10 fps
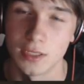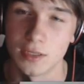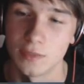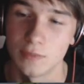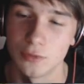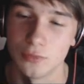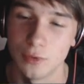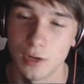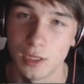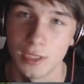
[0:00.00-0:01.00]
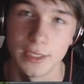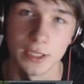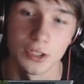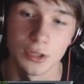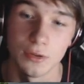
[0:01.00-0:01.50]
And this build really
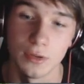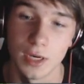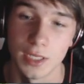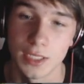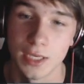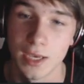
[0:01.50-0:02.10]
does show you guys